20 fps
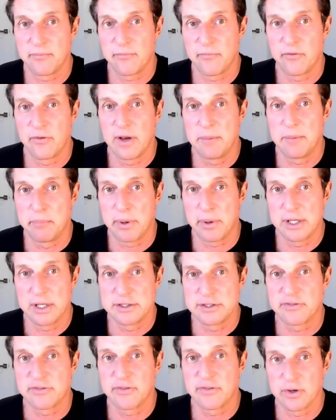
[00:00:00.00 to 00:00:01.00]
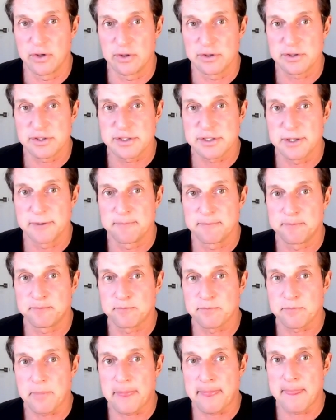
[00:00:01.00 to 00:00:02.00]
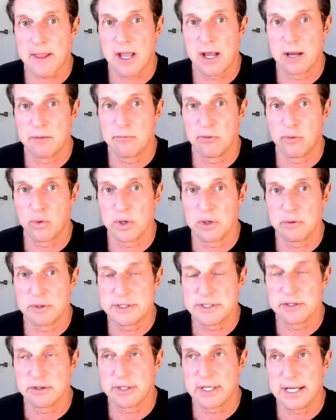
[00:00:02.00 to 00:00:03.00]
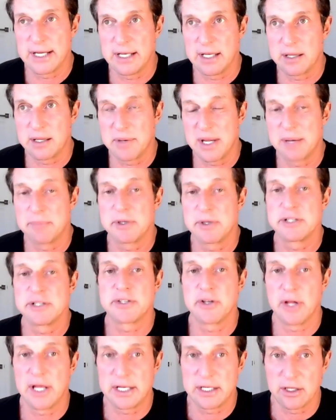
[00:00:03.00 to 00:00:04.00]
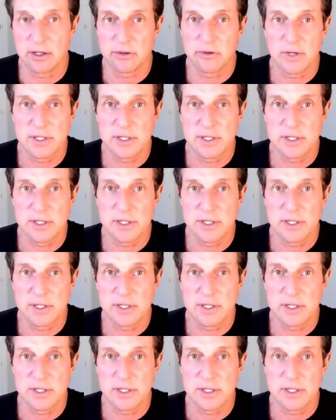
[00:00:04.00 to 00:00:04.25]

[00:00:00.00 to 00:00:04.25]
at Buds first uh, before you went to your gaining command, but you still had to go through